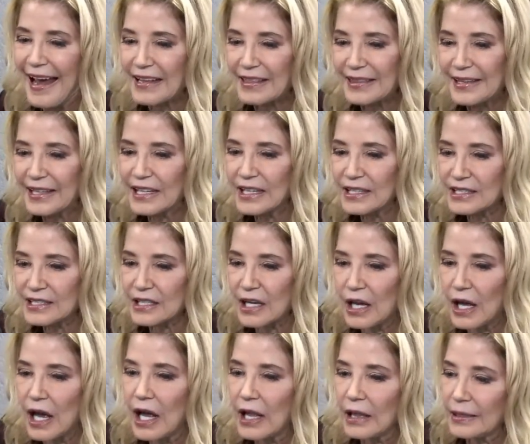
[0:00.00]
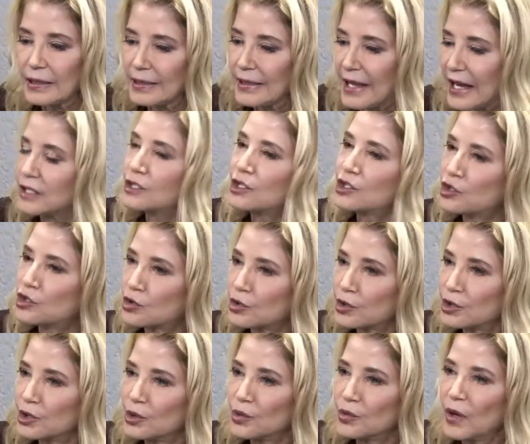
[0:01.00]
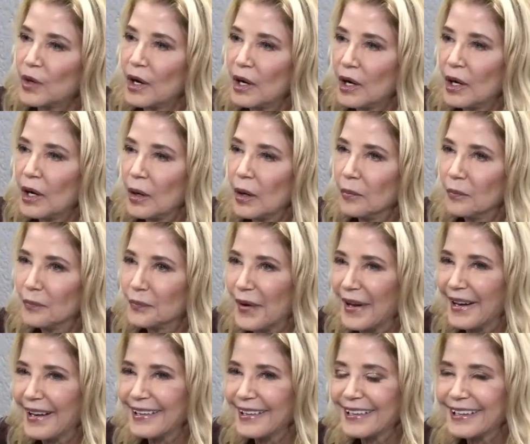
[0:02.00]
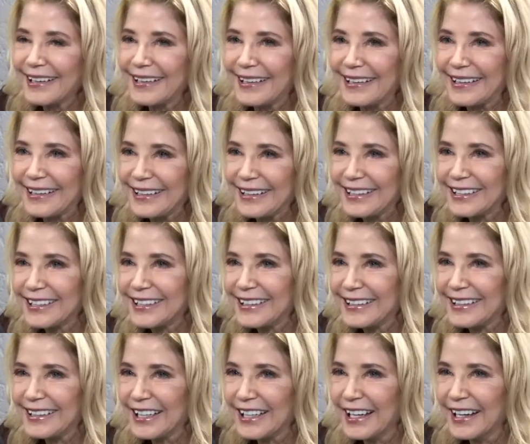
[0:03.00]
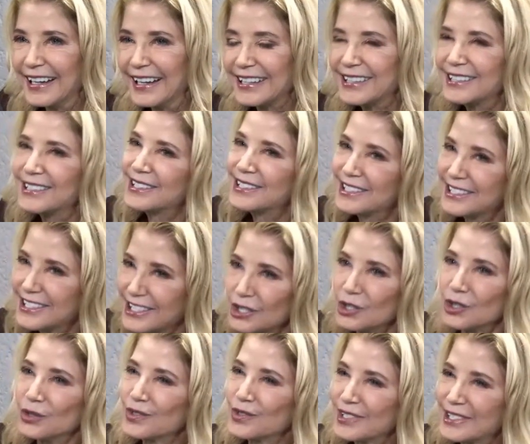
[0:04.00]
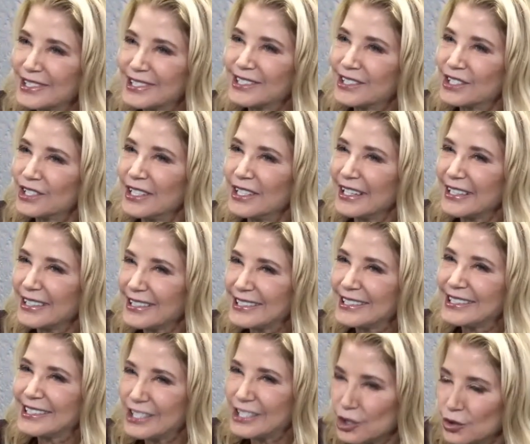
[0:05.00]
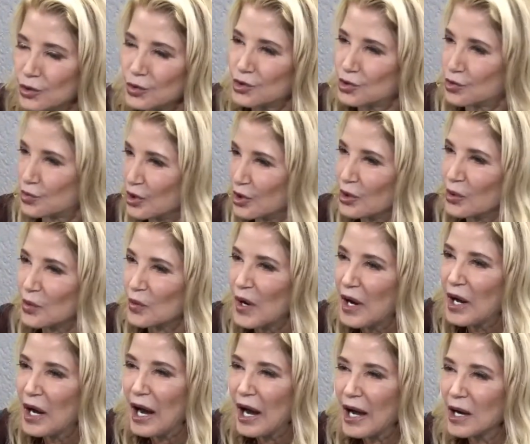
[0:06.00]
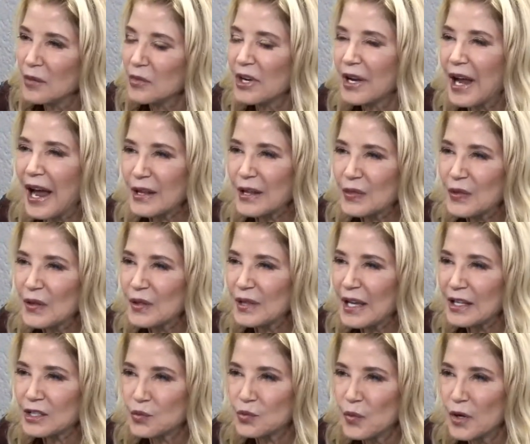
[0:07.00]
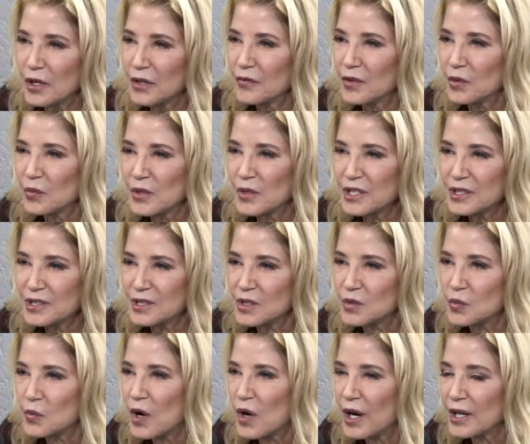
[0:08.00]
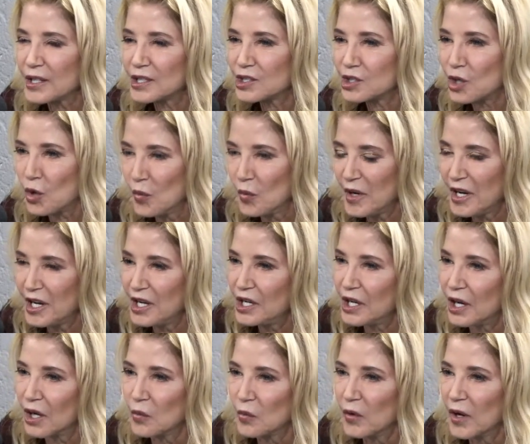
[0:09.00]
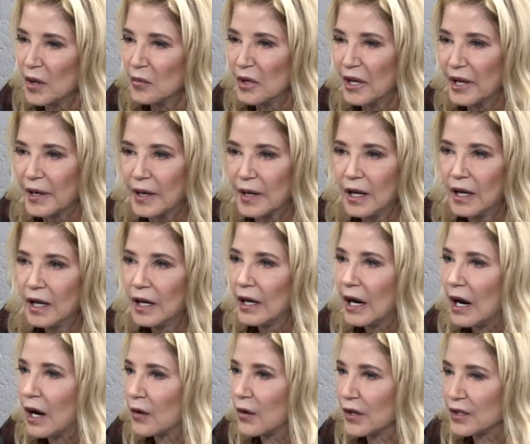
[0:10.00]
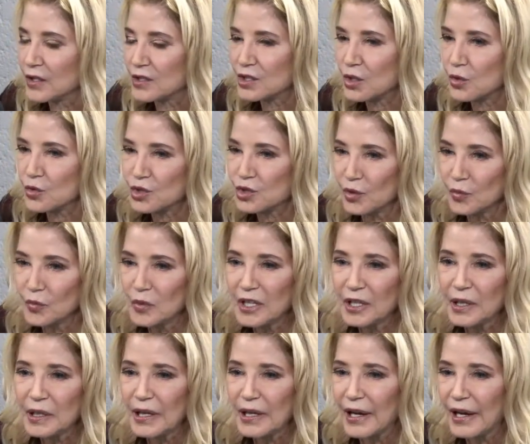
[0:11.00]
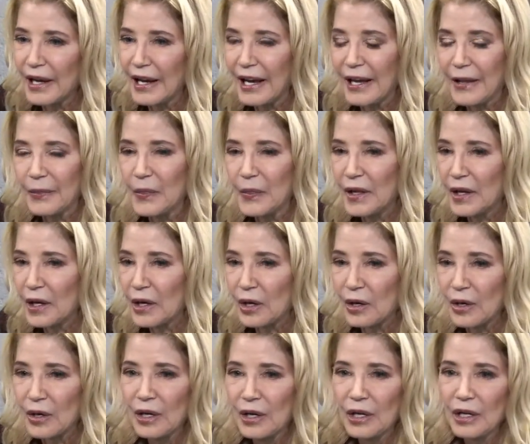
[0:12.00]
I think it's less true, but it's still true. I mean, I think that's one of the reasons why so many young women are on social media and they're